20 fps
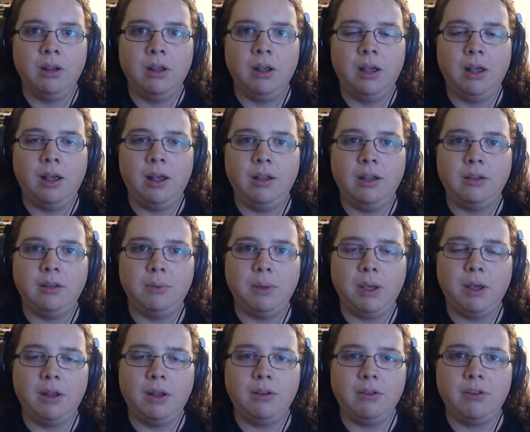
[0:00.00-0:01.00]
to
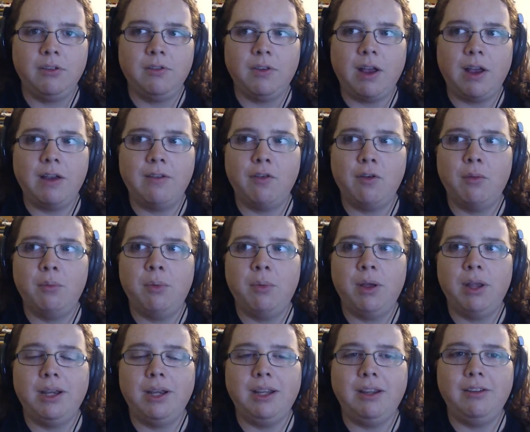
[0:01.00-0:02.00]
be on Survivor,
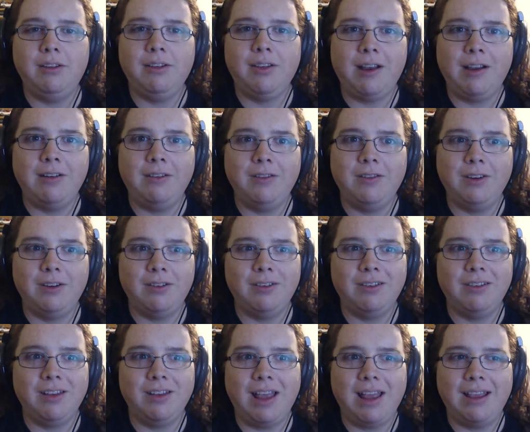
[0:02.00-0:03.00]
but he's kind of
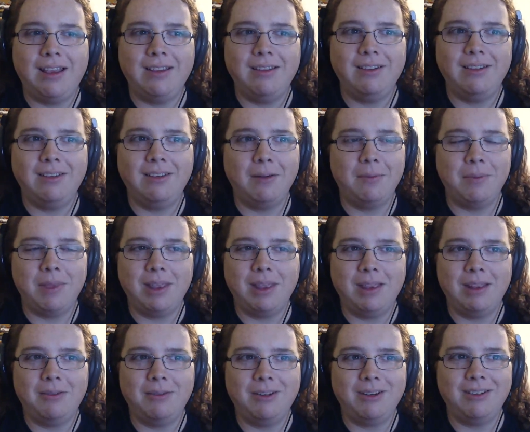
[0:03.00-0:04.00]
just like something
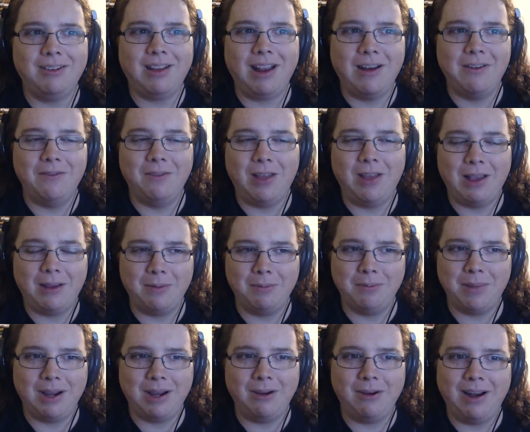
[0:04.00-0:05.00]
that was kind of like
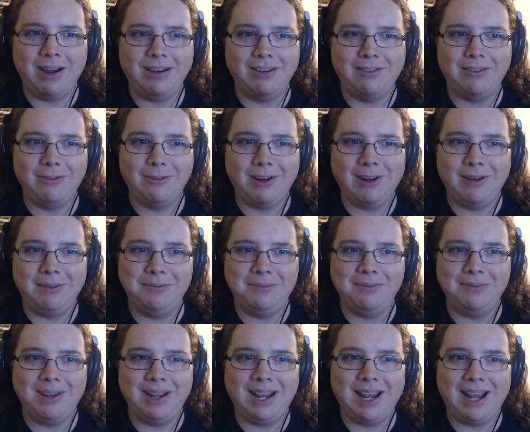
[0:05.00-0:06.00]
my greatest
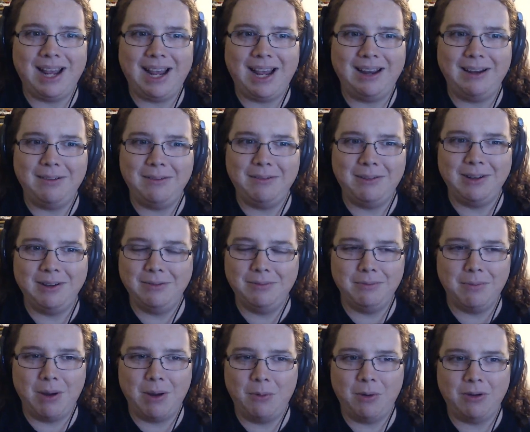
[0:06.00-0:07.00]
dream and
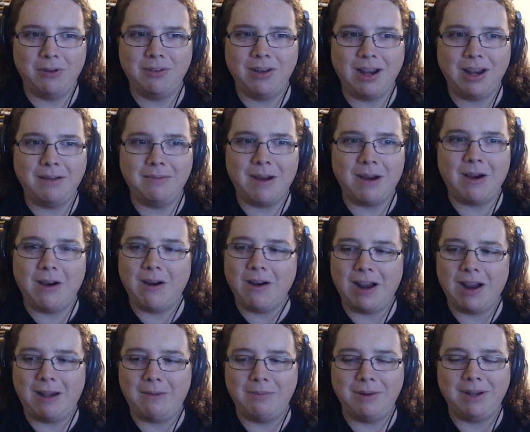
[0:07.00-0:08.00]
my worst nightmare are
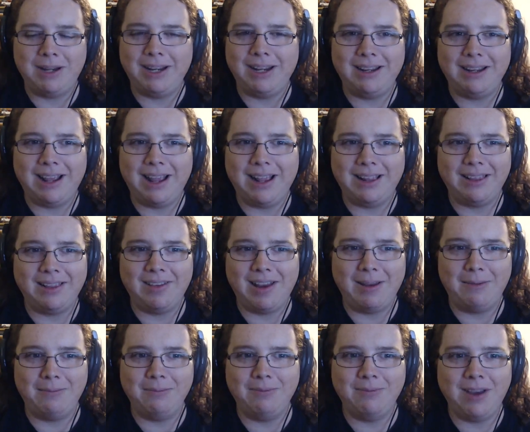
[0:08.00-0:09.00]
happening at the
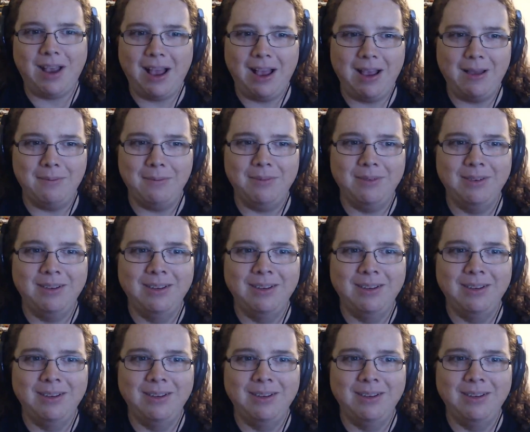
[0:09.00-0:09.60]
same time.